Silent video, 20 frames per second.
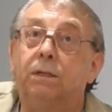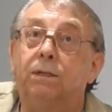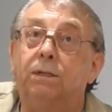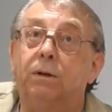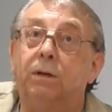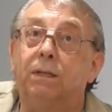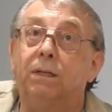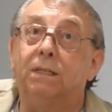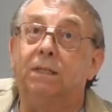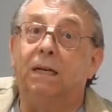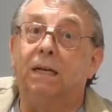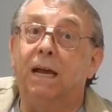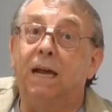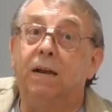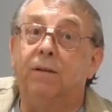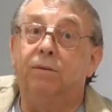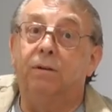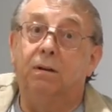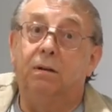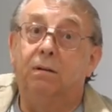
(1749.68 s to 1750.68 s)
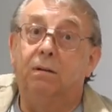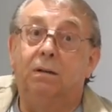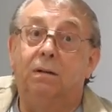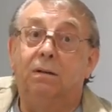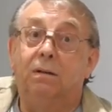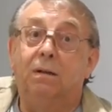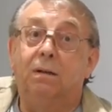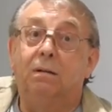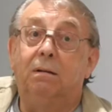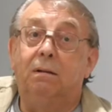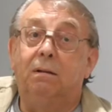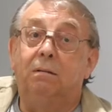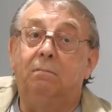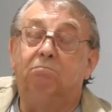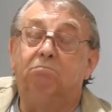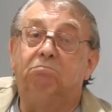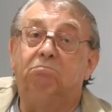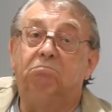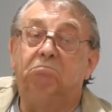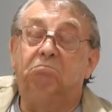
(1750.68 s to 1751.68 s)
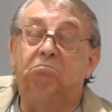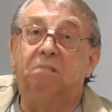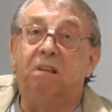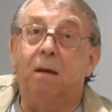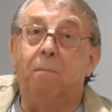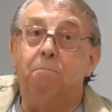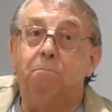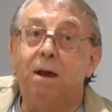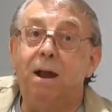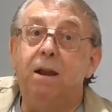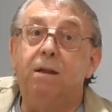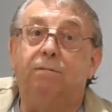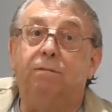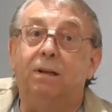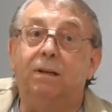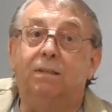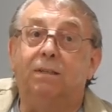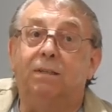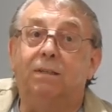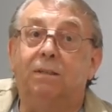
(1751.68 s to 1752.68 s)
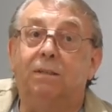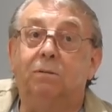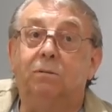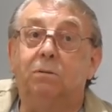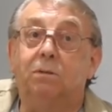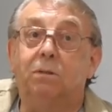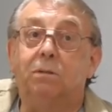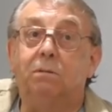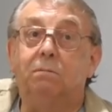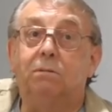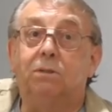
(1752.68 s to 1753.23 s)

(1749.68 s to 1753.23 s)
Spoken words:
So it is a kind of a benefit to